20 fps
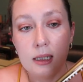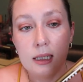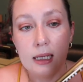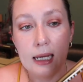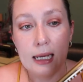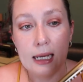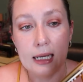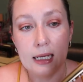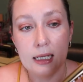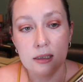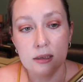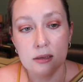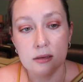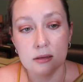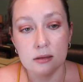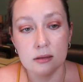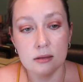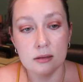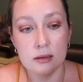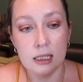
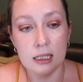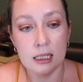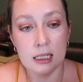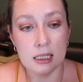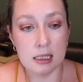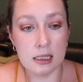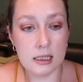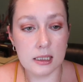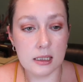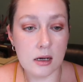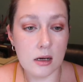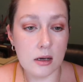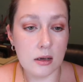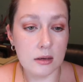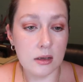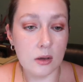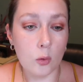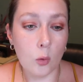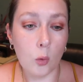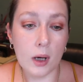handle and it's
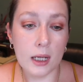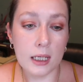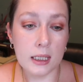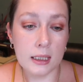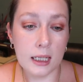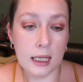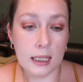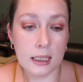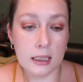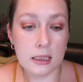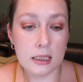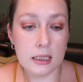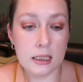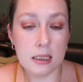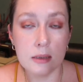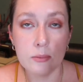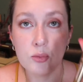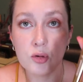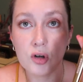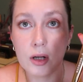called the
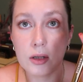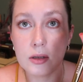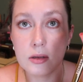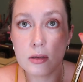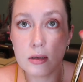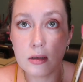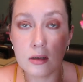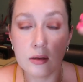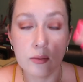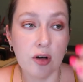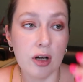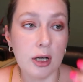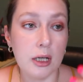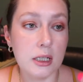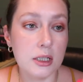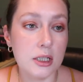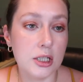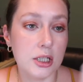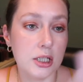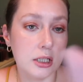190 bronzer
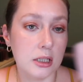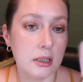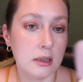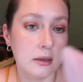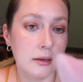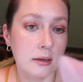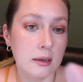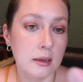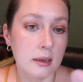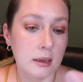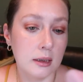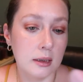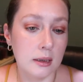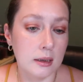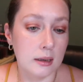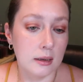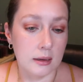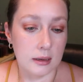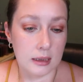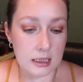brush.
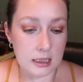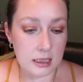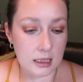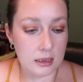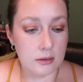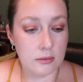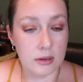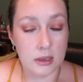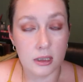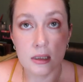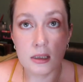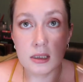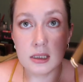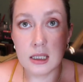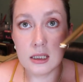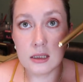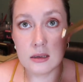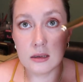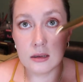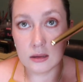At least that's what it
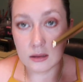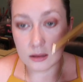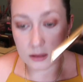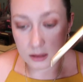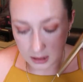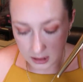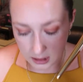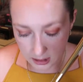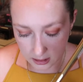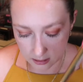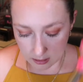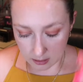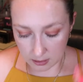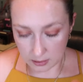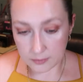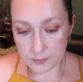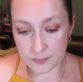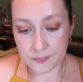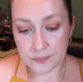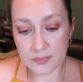says on
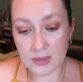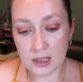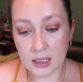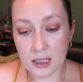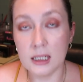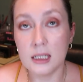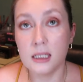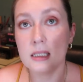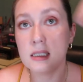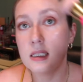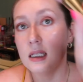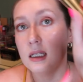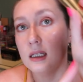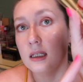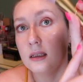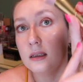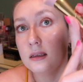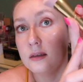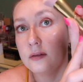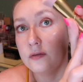here and it
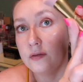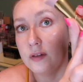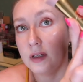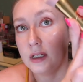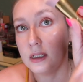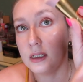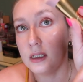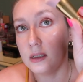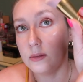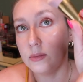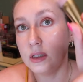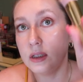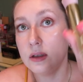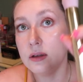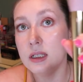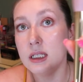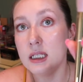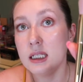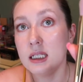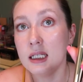says Fenty
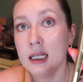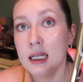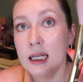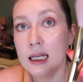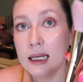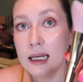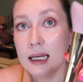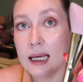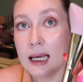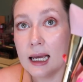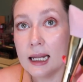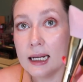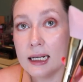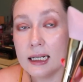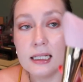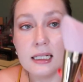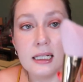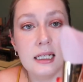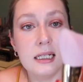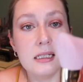Beauty and
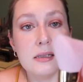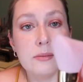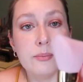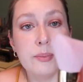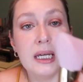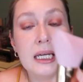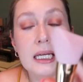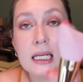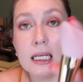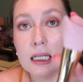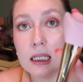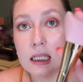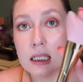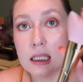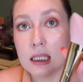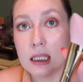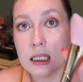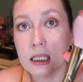it has pink